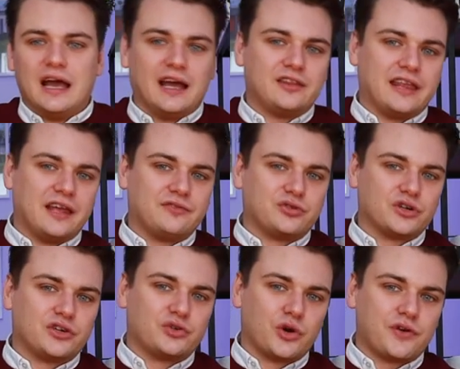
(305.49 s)
and then for
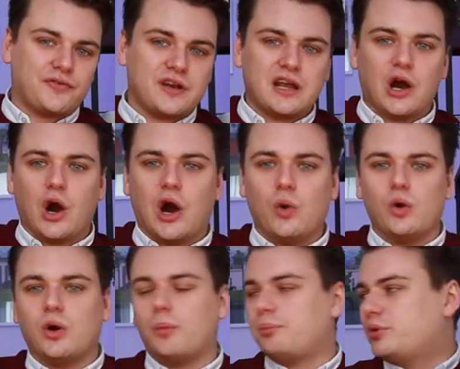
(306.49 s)
the third video I
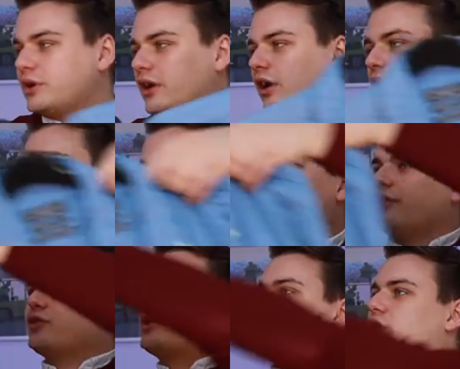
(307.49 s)
will put on
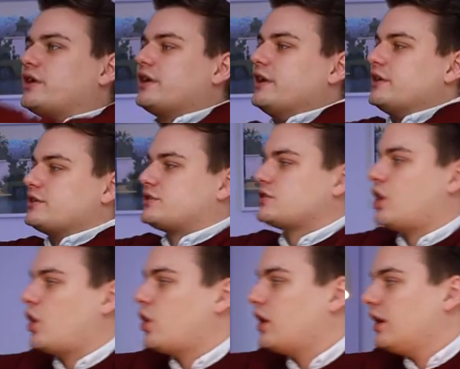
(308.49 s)
another shirt.
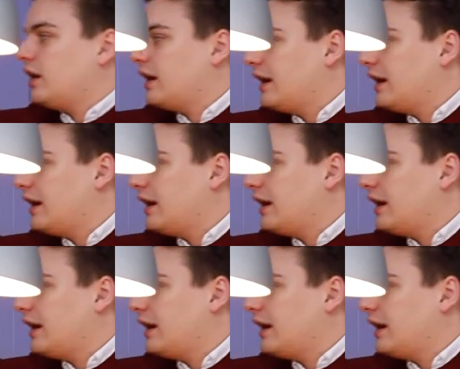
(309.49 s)
So